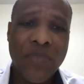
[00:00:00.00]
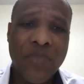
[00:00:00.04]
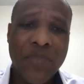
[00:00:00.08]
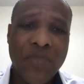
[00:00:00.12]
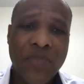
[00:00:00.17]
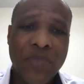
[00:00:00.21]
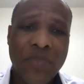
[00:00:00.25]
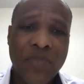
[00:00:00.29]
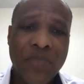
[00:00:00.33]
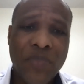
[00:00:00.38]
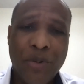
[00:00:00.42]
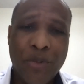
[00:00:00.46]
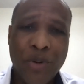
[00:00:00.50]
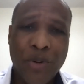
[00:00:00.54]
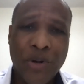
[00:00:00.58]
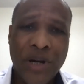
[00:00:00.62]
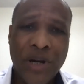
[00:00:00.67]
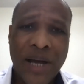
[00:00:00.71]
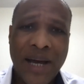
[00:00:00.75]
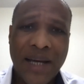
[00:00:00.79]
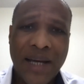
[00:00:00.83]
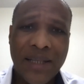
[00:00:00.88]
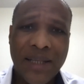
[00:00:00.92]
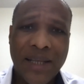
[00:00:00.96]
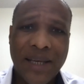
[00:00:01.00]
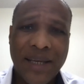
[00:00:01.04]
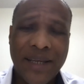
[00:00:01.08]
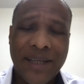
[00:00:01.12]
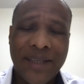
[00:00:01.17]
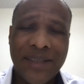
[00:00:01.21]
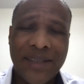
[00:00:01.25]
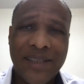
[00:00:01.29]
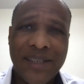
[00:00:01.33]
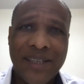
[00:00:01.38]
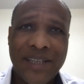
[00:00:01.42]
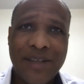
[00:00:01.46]
We're not like
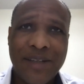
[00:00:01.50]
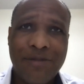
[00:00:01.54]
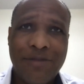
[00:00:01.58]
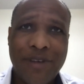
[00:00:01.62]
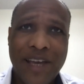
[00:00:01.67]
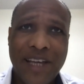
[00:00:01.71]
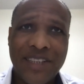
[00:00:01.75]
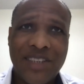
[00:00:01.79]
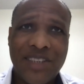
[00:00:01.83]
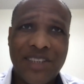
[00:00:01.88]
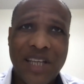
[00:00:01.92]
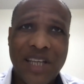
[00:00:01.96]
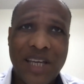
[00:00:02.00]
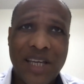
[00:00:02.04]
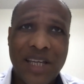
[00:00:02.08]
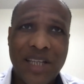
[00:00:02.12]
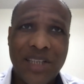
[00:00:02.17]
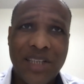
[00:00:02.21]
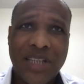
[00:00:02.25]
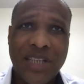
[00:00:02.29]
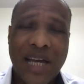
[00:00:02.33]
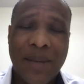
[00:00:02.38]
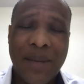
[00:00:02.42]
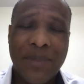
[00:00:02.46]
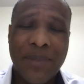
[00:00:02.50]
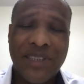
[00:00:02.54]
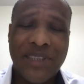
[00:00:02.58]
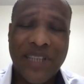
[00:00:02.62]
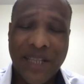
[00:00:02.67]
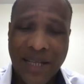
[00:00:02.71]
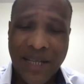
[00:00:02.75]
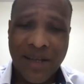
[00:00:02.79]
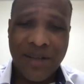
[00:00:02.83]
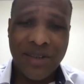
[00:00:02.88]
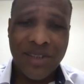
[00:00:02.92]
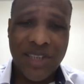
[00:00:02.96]
at the advanced stage. I'm a
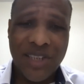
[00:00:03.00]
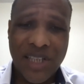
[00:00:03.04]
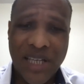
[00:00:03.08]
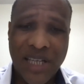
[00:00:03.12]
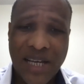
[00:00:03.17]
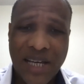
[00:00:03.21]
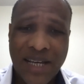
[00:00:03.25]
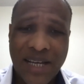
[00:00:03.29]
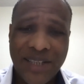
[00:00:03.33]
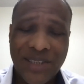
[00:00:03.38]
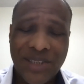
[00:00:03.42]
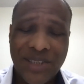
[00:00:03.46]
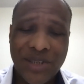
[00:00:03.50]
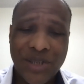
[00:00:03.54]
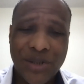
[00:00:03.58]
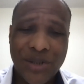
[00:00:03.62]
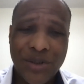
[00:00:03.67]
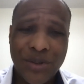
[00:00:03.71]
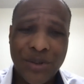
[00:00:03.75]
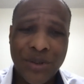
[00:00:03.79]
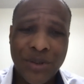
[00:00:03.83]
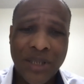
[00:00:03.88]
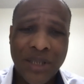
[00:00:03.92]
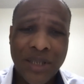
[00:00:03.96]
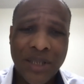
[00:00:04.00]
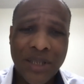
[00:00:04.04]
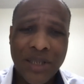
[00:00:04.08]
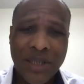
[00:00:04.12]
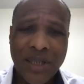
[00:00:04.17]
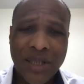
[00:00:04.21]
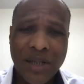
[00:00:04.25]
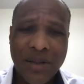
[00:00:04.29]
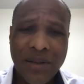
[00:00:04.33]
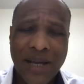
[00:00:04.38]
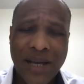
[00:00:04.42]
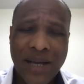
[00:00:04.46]
technology guy. So,
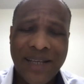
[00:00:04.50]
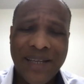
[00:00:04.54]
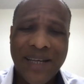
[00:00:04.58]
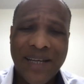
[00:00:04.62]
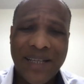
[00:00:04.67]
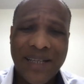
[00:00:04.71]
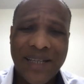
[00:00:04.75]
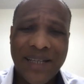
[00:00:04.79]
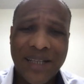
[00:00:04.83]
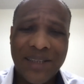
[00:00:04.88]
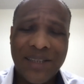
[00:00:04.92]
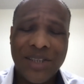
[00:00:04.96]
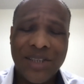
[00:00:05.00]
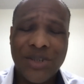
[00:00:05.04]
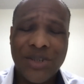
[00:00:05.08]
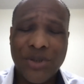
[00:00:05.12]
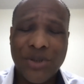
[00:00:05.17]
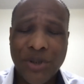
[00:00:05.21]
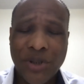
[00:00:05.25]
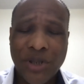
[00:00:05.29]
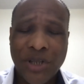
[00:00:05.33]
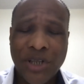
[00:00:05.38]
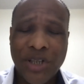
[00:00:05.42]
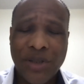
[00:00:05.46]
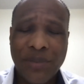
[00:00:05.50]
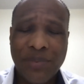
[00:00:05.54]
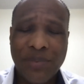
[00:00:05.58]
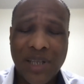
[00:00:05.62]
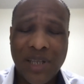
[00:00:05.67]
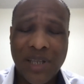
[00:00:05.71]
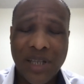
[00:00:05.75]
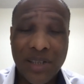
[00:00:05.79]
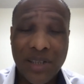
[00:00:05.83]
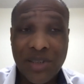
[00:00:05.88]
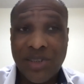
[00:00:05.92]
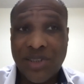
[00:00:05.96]
I kind of got this earlier
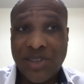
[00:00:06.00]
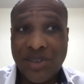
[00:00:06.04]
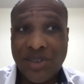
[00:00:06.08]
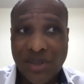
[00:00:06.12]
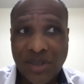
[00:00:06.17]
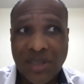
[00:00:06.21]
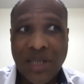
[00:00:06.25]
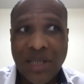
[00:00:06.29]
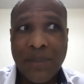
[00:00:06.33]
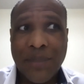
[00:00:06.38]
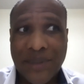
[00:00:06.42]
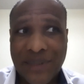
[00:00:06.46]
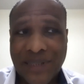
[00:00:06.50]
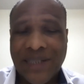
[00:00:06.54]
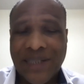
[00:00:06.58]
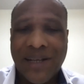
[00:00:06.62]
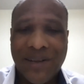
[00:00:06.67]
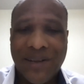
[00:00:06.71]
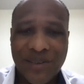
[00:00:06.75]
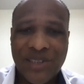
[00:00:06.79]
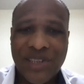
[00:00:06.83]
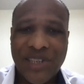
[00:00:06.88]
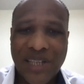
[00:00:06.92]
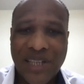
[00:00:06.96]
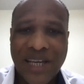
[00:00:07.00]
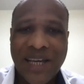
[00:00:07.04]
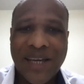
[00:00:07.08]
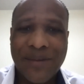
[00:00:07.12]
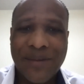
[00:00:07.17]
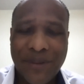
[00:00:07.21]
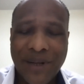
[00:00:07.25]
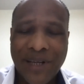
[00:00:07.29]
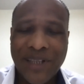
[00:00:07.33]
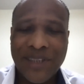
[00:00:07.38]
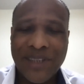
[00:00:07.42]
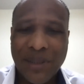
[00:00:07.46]
because I'm a technology guy,
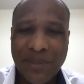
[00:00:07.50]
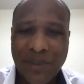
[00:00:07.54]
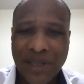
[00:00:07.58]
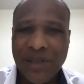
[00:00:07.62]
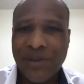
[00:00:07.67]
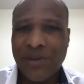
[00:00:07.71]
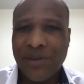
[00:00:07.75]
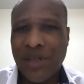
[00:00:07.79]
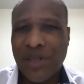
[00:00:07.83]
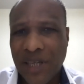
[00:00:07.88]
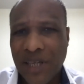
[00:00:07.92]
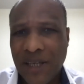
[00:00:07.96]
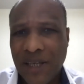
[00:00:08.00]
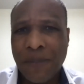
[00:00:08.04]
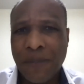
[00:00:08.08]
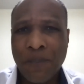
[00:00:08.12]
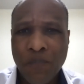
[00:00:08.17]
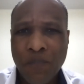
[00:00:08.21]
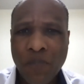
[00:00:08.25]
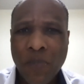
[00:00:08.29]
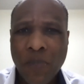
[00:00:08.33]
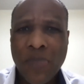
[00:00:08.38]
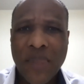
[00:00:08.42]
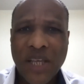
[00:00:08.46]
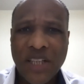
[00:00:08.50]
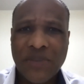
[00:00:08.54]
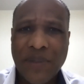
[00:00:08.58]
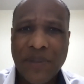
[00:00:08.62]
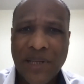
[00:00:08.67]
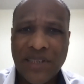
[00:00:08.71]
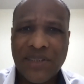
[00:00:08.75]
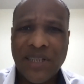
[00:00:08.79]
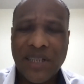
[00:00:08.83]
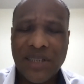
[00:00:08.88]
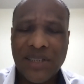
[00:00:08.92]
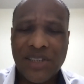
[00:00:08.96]
right? So I'm like, okay, this
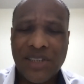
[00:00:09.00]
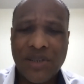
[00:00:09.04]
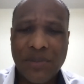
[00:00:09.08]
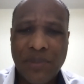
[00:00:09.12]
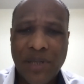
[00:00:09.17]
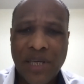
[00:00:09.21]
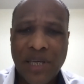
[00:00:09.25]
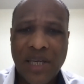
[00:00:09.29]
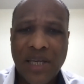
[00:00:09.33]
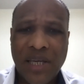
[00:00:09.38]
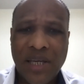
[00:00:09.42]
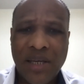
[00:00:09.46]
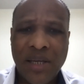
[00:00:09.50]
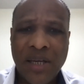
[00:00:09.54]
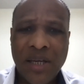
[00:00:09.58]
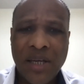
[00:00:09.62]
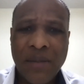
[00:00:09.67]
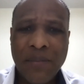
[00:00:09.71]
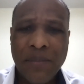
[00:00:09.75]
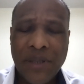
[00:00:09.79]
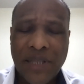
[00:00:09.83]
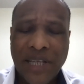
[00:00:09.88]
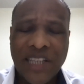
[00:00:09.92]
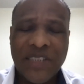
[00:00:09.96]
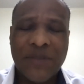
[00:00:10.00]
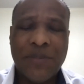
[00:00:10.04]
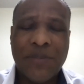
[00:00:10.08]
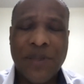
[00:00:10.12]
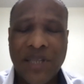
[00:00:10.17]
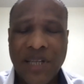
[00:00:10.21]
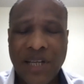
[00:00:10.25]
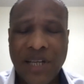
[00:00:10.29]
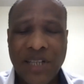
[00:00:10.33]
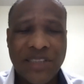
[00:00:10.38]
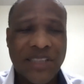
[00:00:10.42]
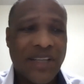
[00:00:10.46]
makes sense to me. But that's
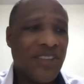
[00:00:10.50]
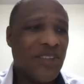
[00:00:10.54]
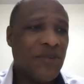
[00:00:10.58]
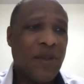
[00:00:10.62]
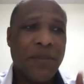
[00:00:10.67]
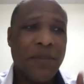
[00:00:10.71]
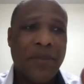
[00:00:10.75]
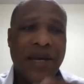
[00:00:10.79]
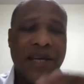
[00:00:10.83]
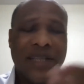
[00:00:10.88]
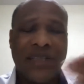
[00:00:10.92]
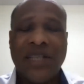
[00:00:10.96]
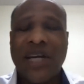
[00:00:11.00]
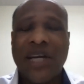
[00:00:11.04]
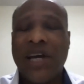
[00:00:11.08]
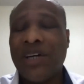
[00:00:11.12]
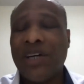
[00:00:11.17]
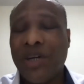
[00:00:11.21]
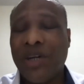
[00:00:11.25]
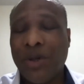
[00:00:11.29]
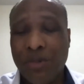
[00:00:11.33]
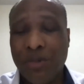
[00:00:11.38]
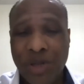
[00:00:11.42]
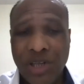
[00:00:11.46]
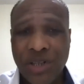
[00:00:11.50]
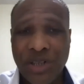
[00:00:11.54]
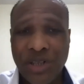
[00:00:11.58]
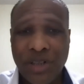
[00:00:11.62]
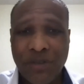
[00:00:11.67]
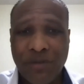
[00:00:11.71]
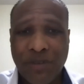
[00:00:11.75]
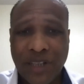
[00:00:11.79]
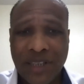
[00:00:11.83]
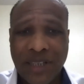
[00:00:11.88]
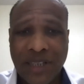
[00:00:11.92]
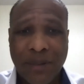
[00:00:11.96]
because I spent my entire career.
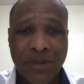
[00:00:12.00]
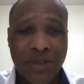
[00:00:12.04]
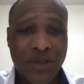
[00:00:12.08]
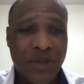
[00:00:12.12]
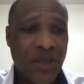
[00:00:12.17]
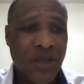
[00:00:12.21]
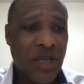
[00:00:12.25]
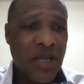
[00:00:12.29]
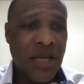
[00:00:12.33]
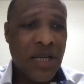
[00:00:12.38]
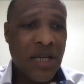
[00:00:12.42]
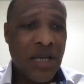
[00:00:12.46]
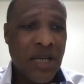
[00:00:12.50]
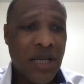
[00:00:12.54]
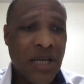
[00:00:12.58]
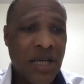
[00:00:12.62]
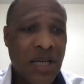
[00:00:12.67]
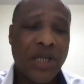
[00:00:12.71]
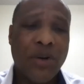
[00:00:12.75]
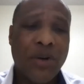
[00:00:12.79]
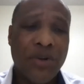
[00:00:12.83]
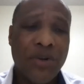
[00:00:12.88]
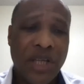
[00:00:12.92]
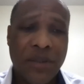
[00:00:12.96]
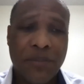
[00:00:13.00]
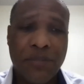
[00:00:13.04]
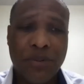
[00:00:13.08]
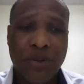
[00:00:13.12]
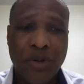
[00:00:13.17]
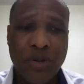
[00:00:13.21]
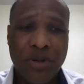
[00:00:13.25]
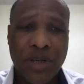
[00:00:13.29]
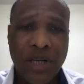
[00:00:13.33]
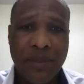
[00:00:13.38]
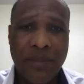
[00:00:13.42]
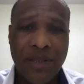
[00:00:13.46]
In fact, I was coding and
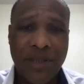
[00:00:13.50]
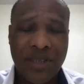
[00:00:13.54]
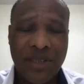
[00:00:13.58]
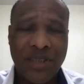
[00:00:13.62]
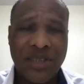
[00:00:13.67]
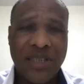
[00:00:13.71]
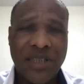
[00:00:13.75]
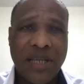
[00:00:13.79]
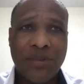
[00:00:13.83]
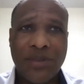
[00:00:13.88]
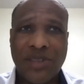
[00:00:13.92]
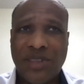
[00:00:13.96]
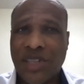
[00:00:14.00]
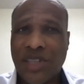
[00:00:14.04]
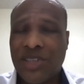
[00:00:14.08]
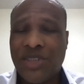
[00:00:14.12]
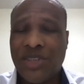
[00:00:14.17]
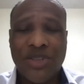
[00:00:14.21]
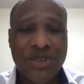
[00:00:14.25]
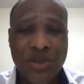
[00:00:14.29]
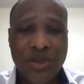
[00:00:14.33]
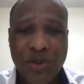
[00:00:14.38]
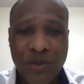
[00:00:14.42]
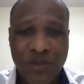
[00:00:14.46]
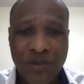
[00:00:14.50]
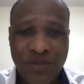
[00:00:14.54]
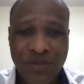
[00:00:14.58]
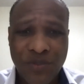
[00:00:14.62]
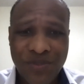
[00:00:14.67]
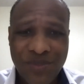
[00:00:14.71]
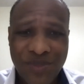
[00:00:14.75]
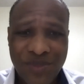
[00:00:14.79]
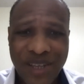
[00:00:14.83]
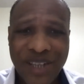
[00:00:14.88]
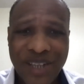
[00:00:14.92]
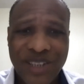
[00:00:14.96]
programming since I was 6 years old.
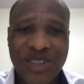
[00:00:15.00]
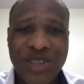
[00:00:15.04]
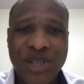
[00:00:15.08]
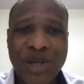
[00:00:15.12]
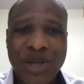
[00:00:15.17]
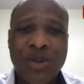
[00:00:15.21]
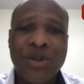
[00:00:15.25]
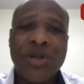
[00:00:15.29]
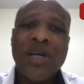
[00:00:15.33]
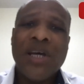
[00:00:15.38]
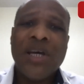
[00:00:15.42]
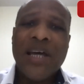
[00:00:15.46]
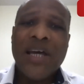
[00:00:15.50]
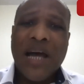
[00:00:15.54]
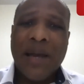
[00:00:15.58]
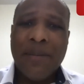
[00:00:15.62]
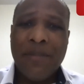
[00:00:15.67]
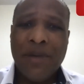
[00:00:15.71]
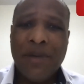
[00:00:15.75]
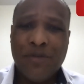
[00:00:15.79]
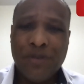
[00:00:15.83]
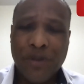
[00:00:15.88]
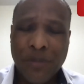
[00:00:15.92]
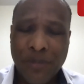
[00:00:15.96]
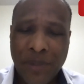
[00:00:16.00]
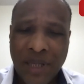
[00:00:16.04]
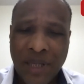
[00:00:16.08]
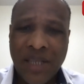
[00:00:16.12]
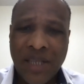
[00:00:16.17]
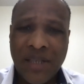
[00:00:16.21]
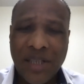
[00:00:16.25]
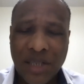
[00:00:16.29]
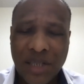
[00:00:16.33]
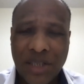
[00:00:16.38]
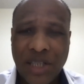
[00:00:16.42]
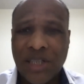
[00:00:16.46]
Okay, so I mean, for me,
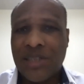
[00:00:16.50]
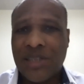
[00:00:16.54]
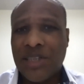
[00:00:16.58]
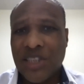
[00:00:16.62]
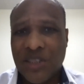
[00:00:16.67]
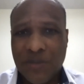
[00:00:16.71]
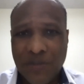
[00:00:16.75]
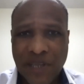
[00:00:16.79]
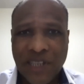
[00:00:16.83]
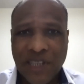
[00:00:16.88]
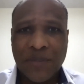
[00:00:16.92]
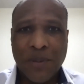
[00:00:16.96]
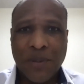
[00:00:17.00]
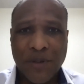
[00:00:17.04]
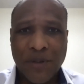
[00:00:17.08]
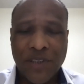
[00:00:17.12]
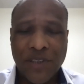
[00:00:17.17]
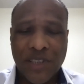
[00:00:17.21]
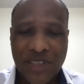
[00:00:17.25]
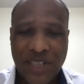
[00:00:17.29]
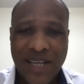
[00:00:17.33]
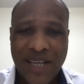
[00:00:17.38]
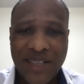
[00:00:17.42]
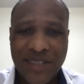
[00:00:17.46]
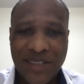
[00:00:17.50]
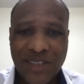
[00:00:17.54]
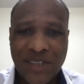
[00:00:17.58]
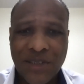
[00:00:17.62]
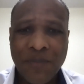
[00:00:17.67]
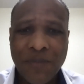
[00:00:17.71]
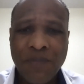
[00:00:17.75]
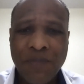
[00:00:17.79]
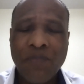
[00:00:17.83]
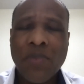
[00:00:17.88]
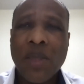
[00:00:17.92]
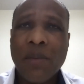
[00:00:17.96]
this just makes perfect sense.
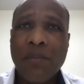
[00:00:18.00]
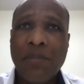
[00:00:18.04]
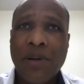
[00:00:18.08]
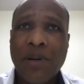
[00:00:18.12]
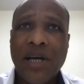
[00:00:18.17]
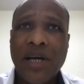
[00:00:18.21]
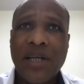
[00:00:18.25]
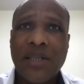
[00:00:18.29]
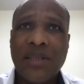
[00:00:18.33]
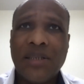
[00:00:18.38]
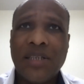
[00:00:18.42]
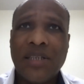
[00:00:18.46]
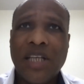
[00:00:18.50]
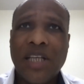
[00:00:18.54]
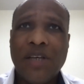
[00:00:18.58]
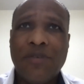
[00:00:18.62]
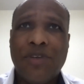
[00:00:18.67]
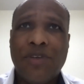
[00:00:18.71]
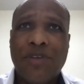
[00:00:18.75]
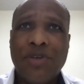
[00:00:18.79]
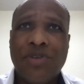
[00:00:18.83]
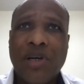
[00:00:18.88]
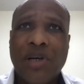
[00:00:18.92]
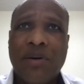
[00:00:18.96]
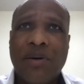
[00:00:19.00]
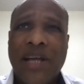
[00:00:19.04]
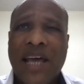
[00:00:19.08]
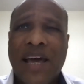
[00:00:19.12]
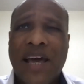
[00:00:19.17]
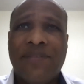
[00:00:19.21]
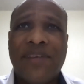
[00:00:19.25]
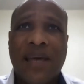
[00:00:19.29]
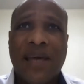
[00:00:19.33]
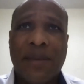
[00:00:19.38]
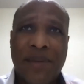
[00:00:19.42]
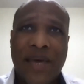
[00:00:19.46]
But if you don't
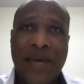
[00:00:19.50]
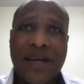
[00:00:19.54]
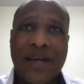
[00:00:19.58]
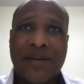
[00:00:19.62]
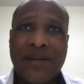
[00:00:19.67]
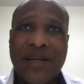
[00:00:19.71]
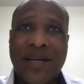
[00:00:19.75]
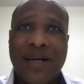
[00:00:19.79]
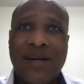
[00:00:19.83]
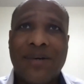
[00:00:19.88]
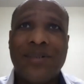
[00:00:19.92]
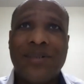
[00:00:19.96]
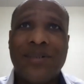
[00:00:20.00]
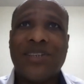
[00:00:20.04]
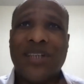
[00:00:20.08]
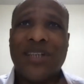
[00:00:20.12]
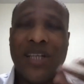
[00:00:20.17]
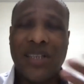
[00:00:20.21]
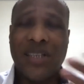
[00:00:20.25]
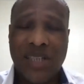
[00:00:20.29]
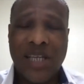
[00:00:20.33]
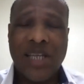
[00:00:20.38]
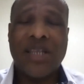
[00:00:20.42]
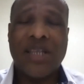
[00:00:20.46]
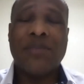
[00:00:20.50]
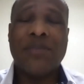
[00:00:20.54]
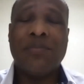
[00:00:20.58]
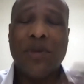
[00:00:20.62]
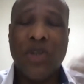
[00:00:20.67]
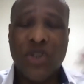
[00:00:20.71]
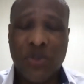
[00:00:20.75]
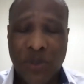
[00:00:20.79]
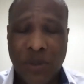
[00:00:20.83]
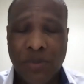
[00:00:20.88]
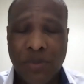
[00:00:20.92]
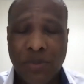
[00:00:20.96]
have that background, it's going to take
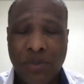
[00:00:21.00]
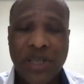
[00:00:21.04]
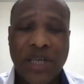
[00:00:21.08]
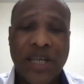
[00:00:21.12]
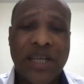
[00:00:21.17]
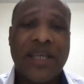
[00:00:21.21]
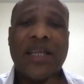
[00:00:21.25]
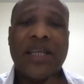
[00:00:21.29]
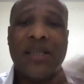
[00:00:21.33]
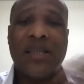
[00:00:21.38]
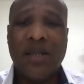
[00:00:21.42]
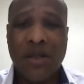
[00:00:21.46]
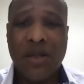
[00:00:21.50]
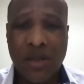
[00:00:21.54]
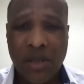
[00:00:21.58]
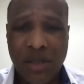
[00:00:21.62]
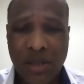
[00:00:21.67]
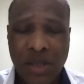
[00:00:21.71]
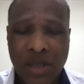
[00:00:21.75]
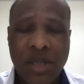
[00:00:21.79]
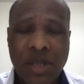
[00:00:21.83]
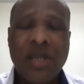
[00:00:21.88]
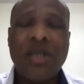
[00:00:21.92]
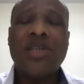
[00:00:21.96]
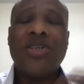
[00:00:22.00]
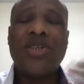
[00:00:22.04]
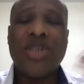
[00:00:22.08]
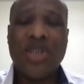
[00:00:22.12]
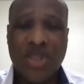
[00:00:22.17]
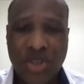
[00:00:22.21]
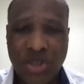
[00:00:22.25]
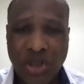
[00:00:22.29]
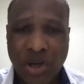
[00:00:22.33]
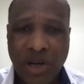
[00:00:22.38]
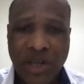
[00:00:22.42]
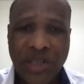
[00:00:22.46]
most people are getting it little,
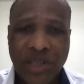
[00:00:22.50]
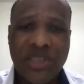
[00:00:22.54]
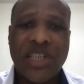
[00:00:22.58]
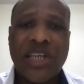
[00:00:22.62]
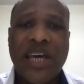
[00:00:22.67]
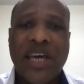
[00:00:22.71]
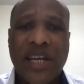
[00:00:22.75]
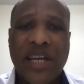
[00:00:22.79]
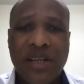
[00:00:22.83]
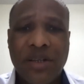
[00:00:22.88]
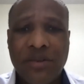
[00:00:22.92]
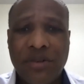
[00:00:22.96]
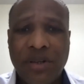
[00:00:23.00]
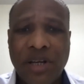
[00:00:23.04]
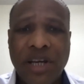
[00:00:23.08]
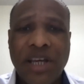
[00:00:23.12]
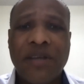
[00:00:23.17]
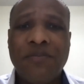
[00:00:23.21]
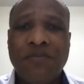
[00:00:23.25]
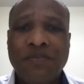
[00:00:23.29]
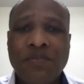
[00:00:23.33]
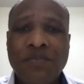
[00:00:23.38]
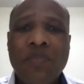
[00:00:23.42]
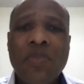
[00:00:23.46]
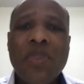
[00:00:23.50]
just starting to get it, right?